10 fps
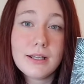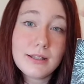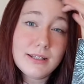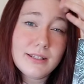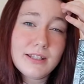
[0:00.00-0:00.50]

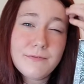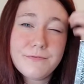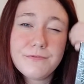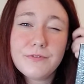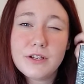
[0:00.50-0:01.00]
this is a
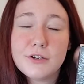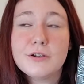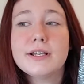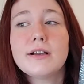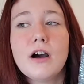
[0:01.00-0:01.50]

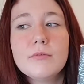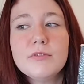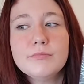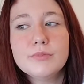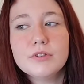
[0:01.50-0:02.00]
very
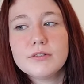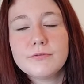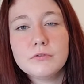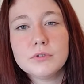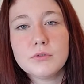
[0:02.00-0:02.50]
common book
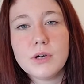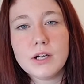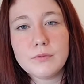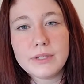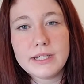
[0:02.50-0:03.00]
for
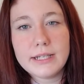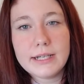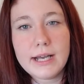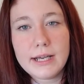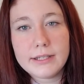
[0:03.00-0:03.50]
required reading in
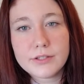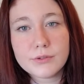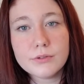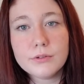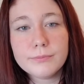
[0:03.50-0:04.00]
high
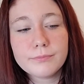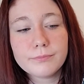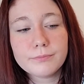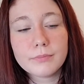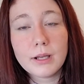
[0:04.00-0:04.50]
school.
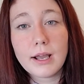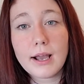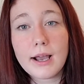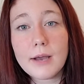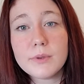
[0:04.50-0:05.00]

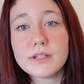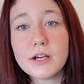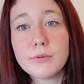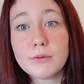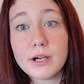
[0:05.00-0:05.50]
I was
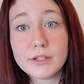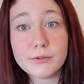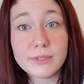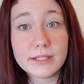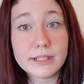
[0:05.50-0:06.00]
not required to
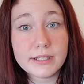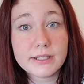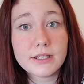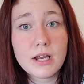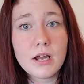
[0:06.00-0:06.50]
read
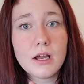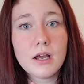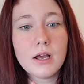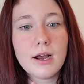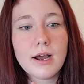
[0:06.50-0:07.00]
this.
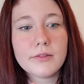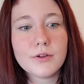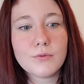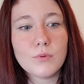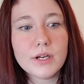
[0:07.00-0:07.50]

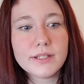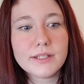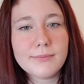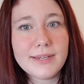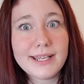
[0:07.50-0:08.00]
There was
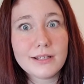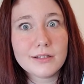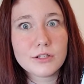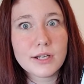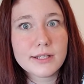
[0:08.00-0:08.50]
some English
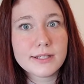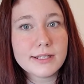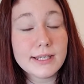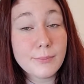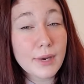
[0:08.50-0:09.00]
classes
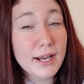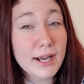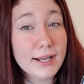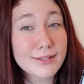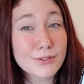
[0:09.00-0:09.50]
in my
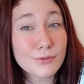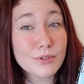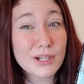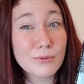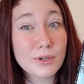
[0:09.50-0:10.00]
high school
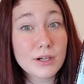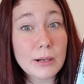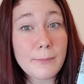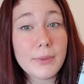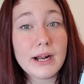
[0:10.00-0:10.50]
that were,
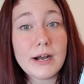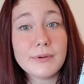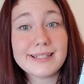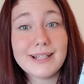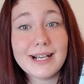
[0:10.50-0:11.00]
but I
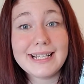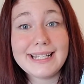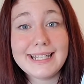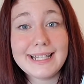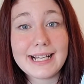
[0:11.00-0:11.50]
was not
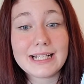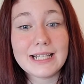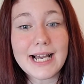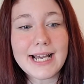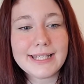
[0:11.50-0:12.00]
in that
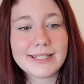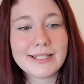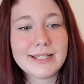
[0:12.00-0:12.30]
class.